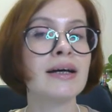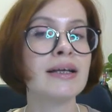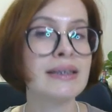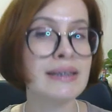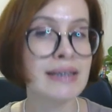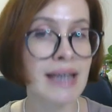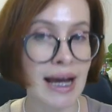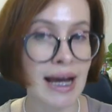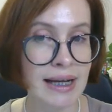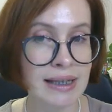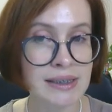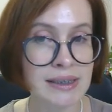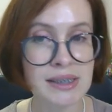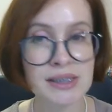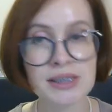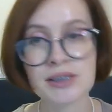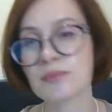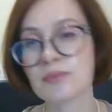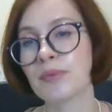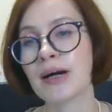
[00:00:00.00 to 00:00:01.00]

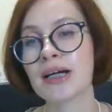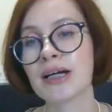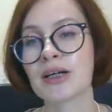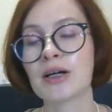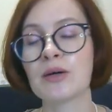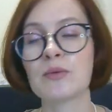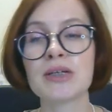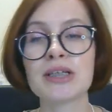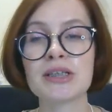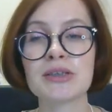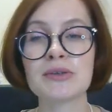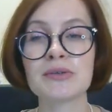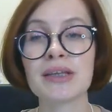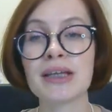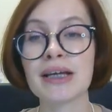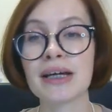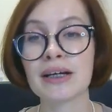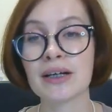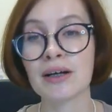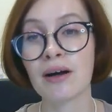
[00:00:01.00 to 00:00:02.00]
Next, by going to
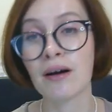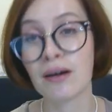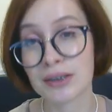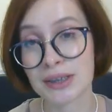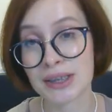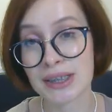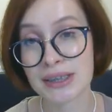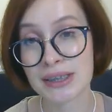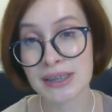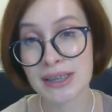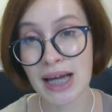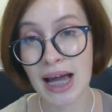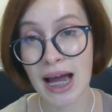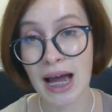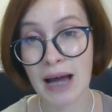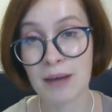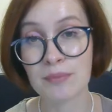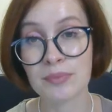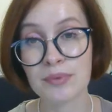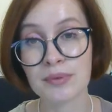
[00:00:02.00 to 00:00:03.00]
the Content
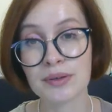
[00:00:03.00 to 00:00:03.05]
tab,